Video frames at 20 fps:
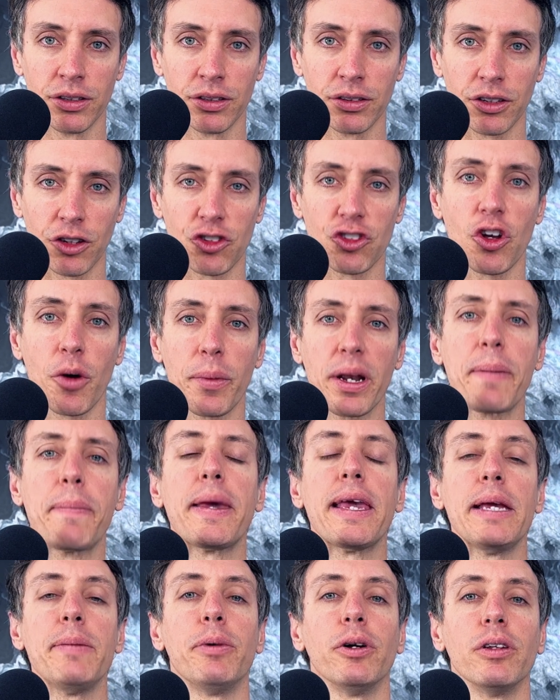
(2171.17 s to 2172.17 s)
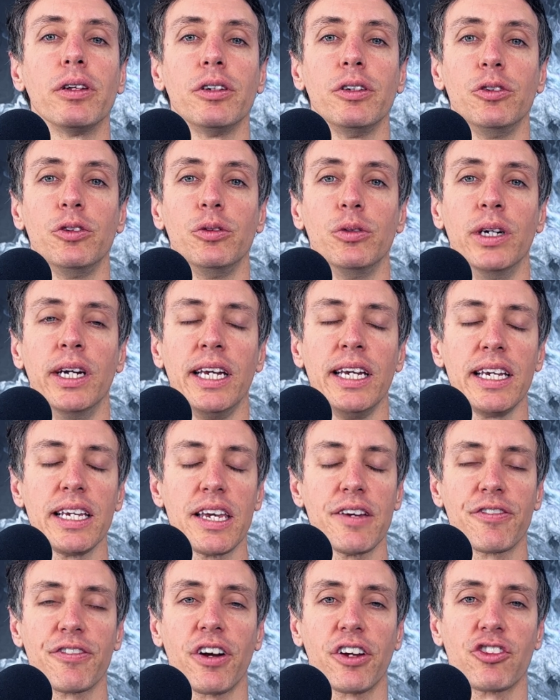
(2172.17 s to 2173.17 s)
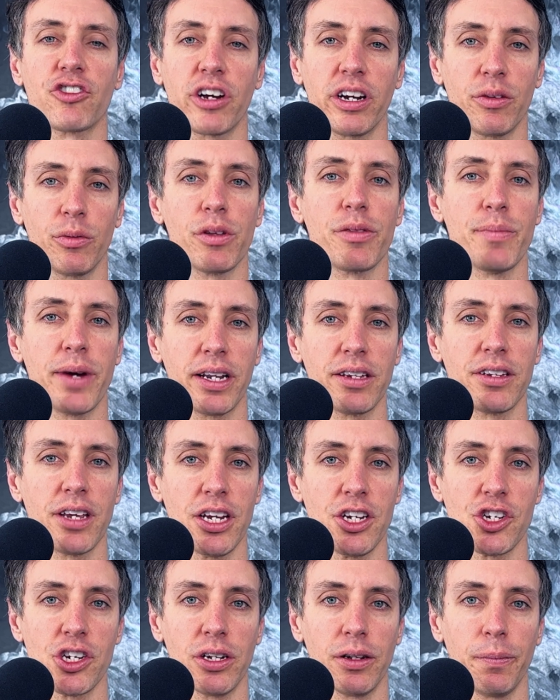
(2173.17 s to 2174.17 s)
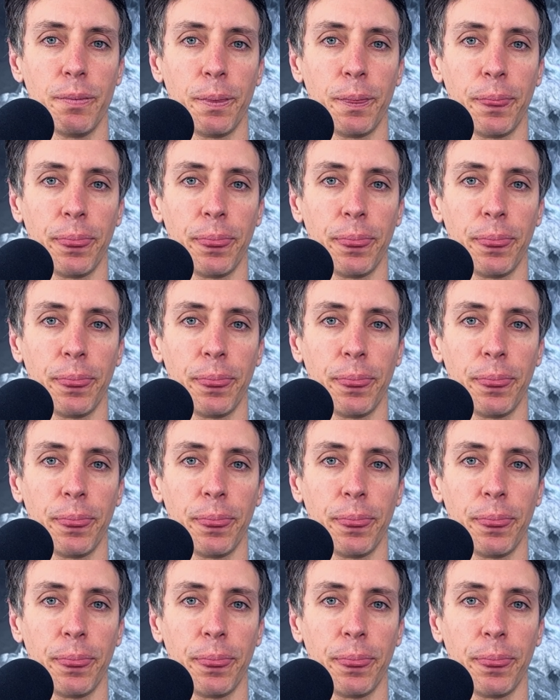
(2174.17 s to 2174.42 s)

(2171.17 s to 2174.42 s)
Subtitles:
There's so many people who get frustrated with meditation.